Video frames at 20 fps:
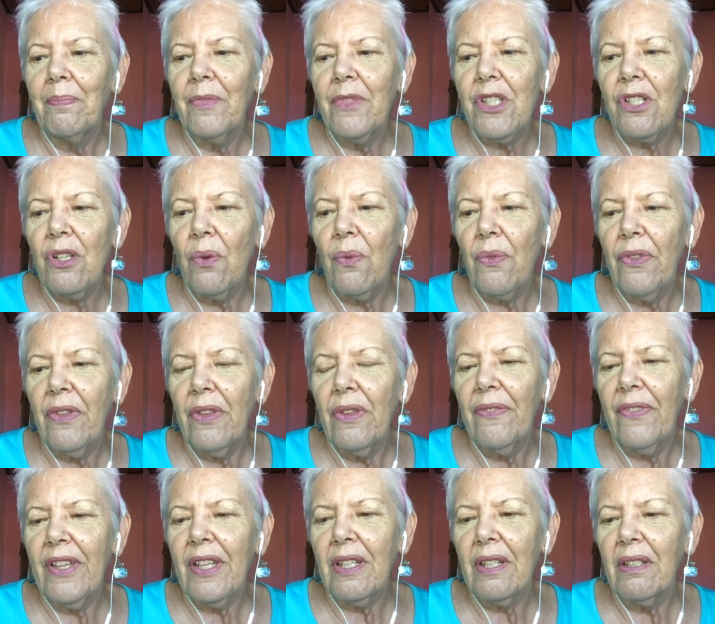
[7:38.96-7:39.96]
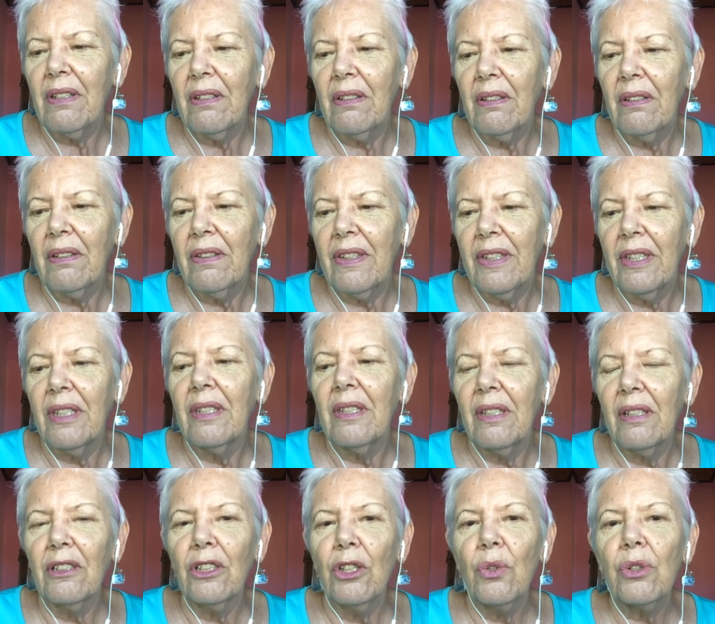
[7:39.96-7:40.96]
So that
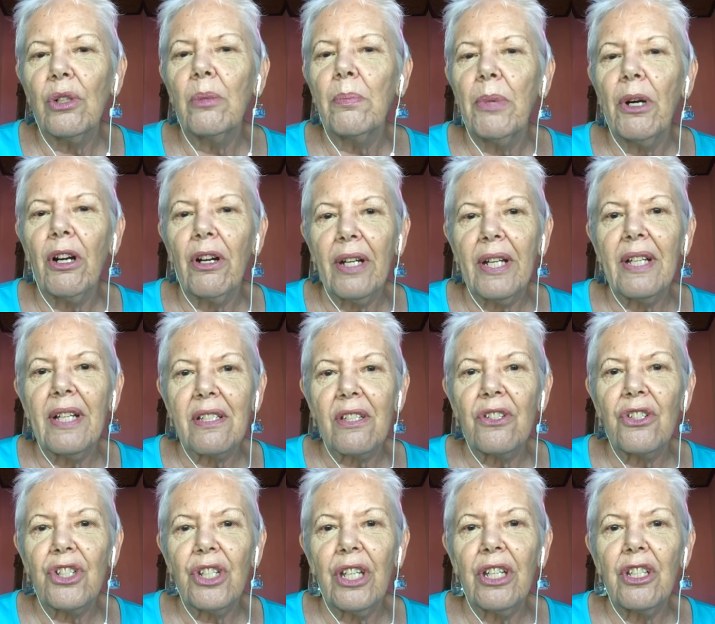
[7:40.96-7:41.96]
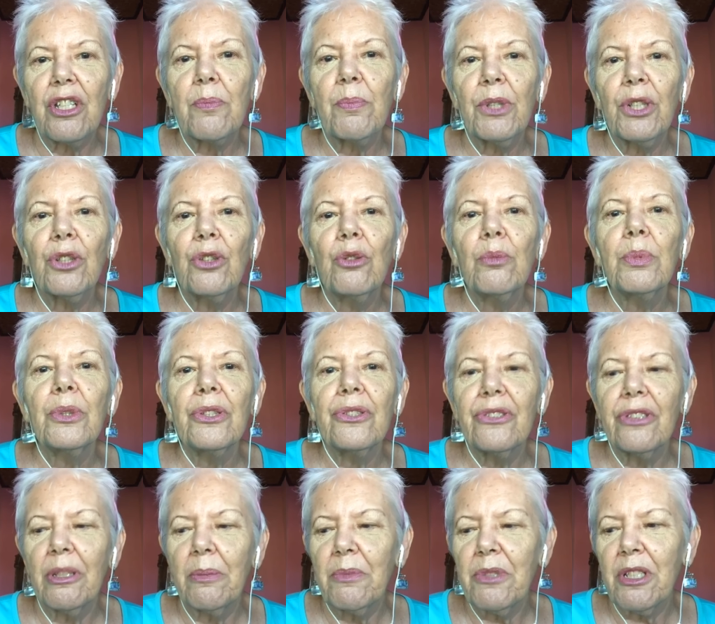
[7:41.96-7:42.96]
the local part hasn't changed, but Ubud
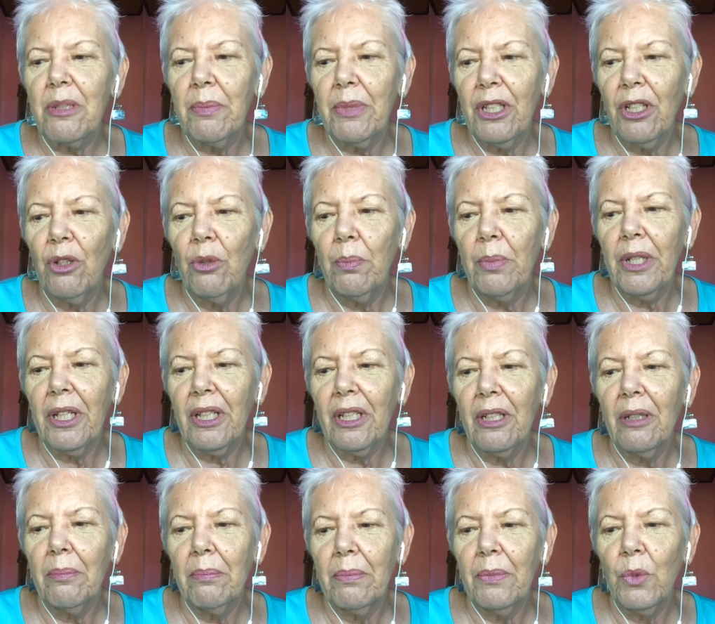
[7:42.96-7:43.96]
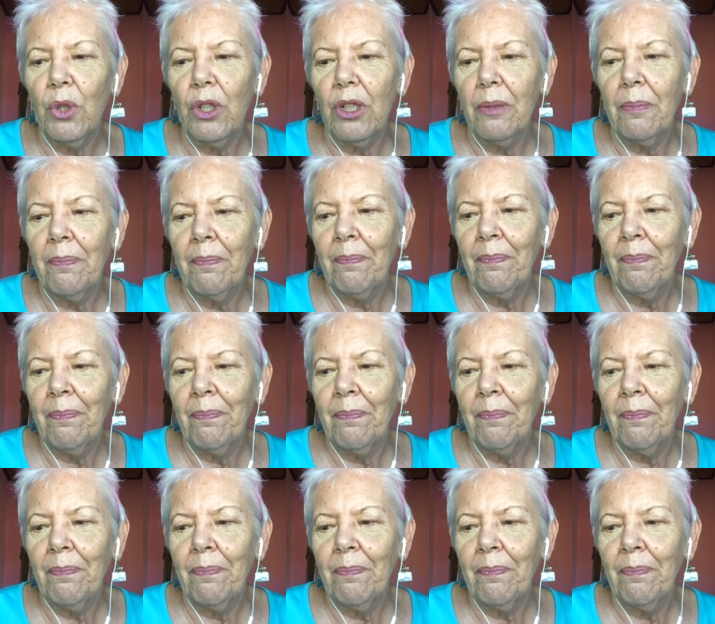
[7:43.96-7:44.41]
seems to be opening up more.